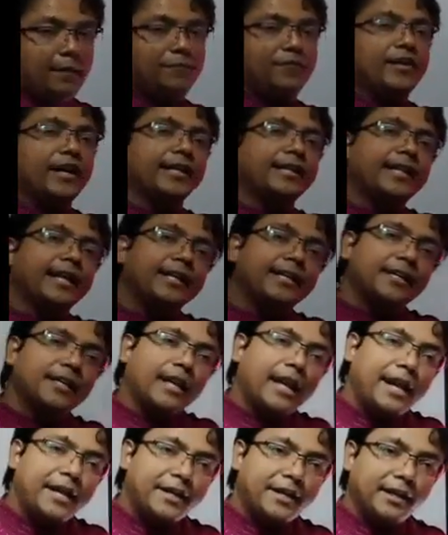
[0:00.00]
After
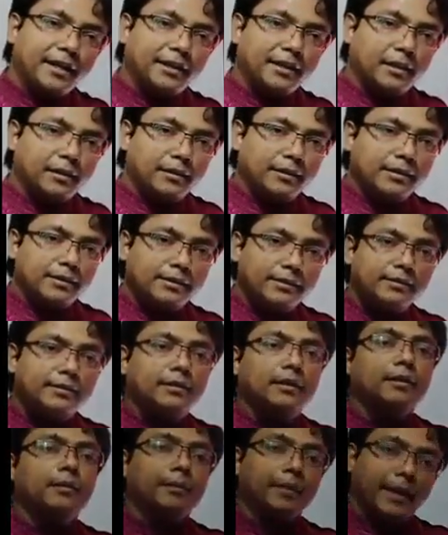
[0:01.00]
that, writing.
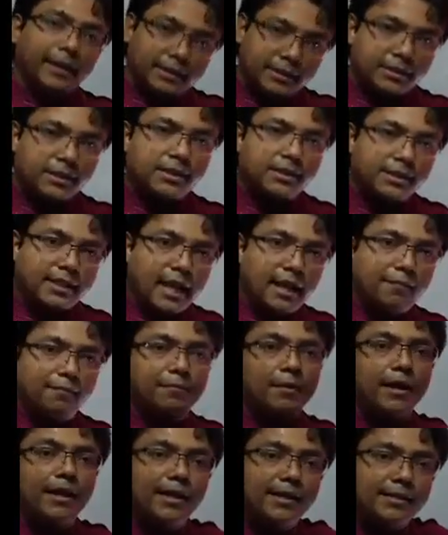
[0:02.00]
Next
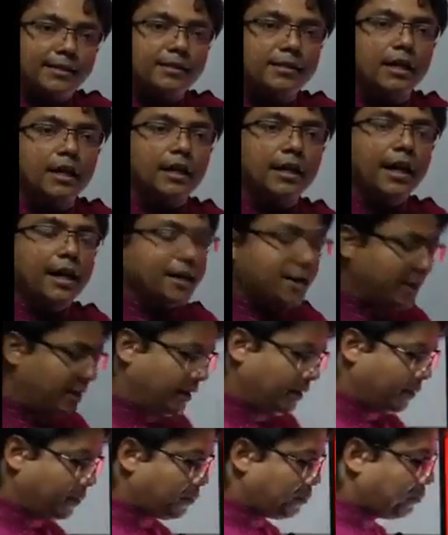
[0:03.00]
step is
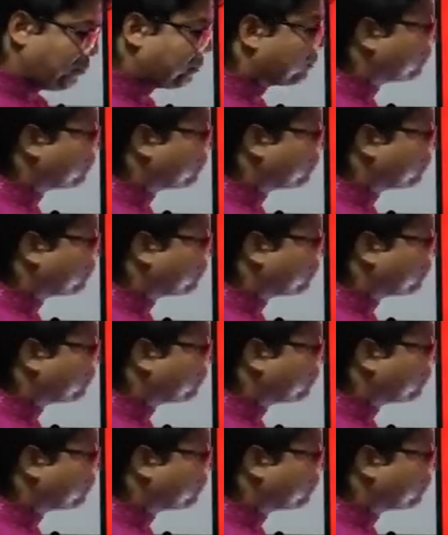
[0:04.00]
writing.